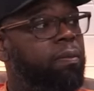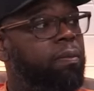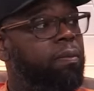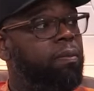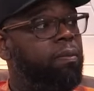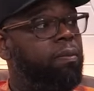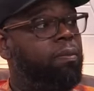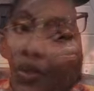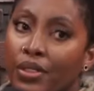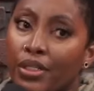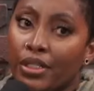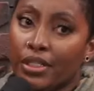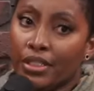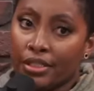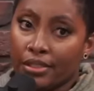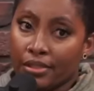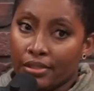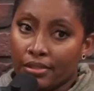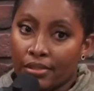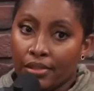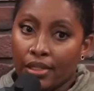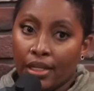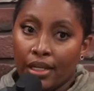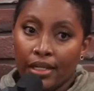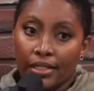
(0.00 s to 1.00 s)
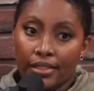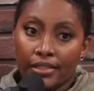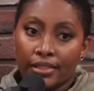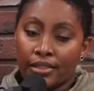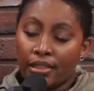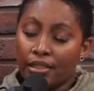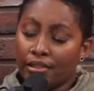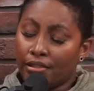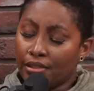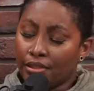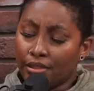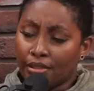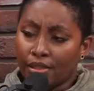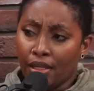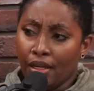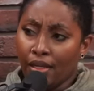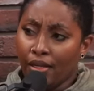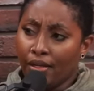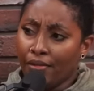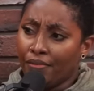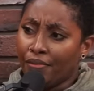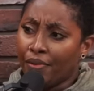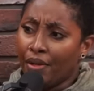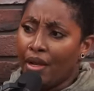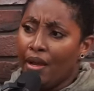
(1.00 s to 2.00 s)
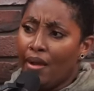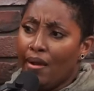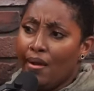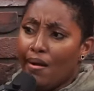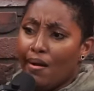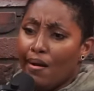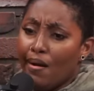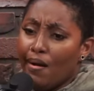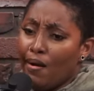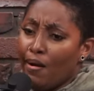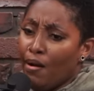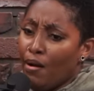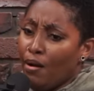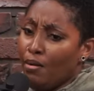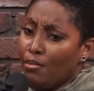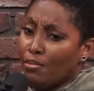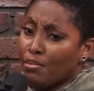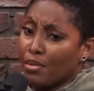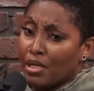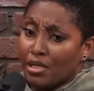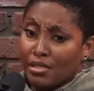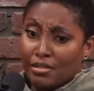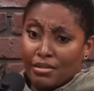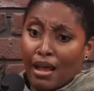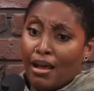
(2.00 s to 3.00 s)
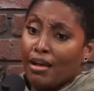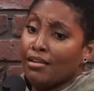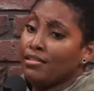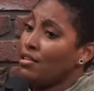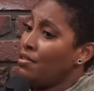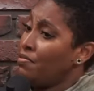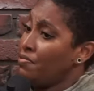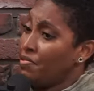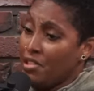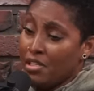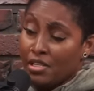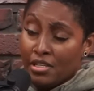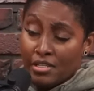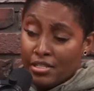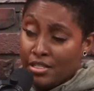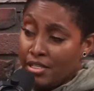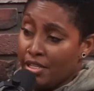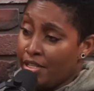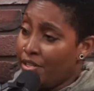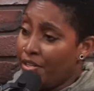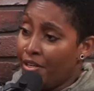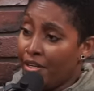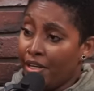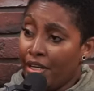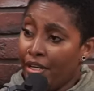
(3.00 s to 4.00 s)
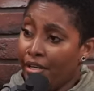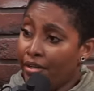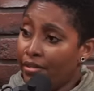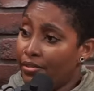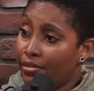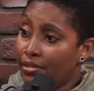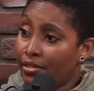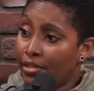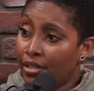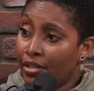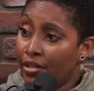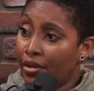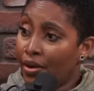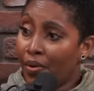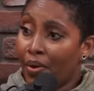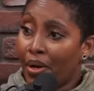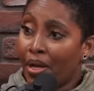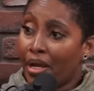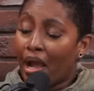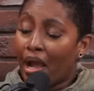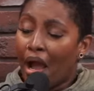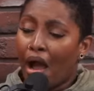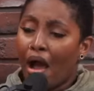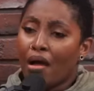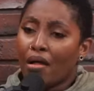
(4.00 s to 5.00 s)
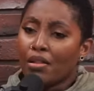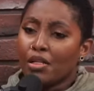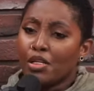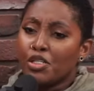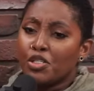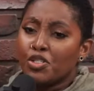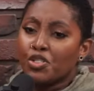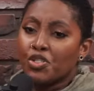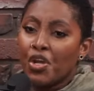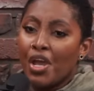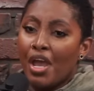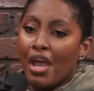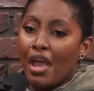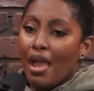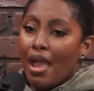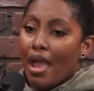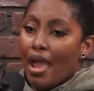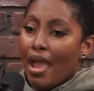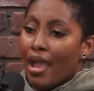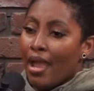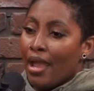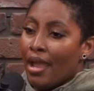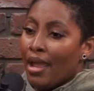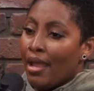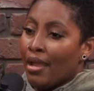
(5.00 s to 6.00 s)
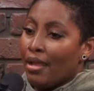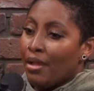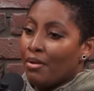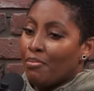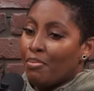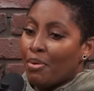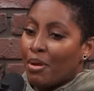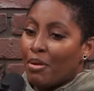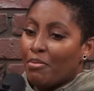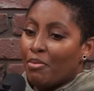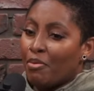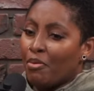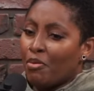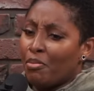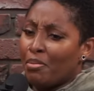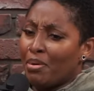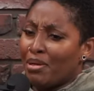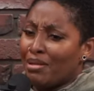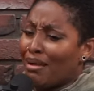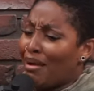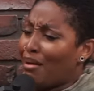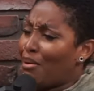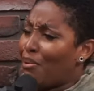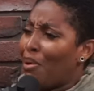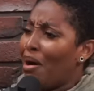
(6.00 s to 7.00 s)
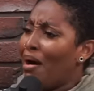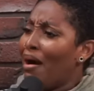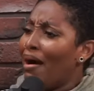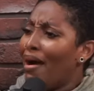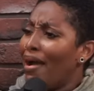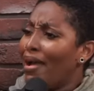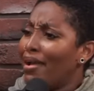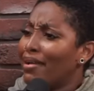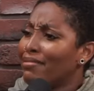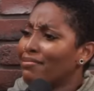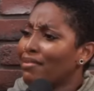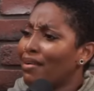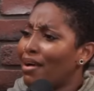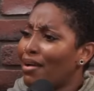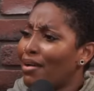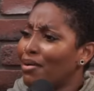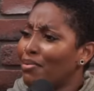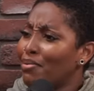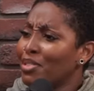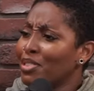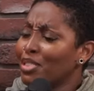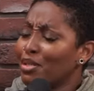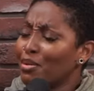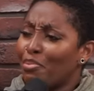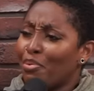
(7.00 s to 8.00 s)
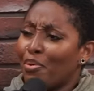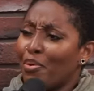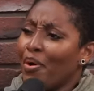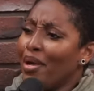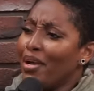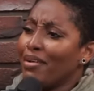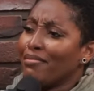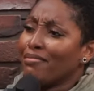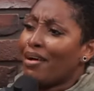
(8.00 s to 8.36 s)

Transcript: Of course, like such is life. Mm-hmm. Um, because I definitely considered it, you know, college, and people would be like, "Why? Like, what's the point?